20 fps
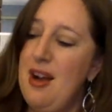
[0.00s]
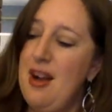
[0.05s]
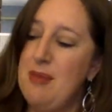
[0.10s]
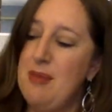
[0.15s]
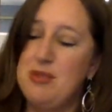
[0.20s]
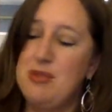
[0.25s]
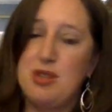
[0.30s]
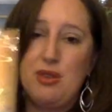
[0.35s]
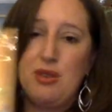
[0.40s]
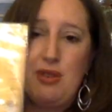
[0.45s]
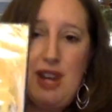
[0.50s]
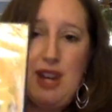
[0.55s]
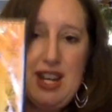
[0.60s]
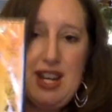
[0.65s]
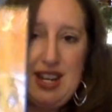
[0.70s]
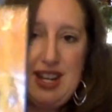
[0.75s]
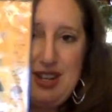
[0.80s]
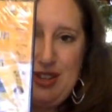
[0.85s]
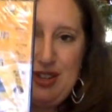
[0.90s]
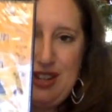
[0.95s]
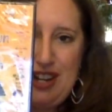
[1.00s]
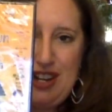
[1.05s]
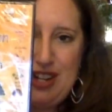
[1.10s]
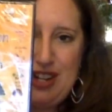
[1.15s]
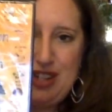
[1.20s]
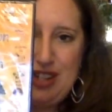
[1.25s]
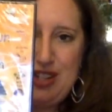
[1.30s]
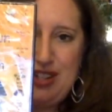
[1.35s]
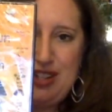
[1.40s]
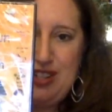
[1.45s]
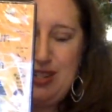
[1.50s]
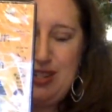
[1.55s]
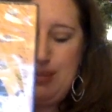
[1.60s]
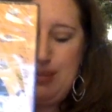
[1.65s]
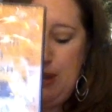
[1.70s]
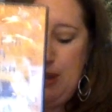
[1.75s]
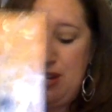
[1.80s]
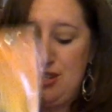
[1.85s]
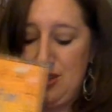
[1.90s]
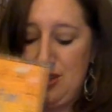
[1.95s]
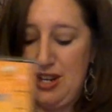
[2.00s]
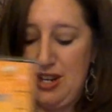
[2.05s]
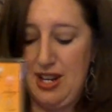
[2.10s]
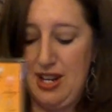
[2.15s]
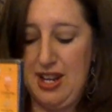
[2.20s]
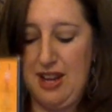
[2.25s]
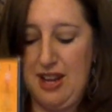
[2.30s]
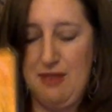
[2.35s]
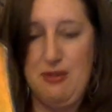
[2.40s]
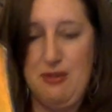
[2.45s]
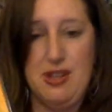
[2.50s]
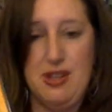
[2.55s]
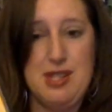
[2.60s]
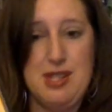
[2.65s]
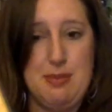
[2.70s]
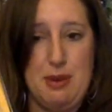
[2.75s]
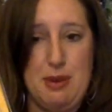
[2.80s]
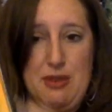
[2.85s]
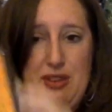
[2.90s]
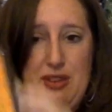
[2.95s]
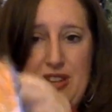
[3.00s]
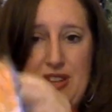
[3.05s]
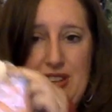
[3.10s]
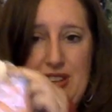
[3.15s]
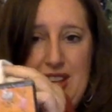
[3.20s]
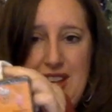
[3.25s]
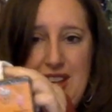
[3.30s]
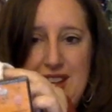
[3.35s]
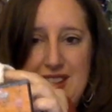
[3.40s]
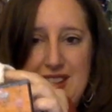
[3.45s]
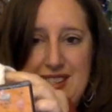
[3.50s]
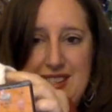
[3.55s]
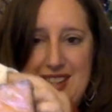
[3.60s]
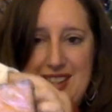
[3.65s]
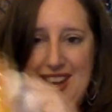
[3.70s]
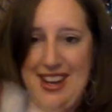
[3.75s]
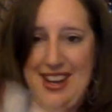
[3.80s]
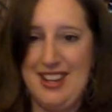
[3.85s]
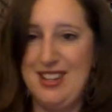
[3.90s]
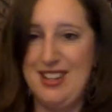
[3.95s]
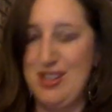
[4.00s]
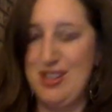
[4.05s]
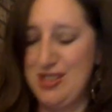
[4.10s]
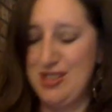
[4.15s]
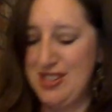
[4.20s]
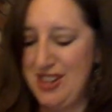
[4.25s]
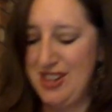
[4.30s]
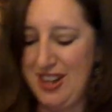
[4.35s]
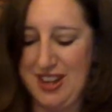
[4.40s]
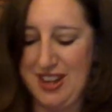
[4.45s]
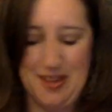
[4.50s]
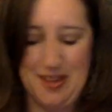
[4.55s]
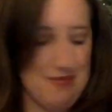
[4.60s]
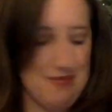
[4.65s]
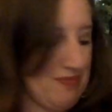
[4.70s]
So great introduction to Spanish, and again, fits perfectly inside your stocking.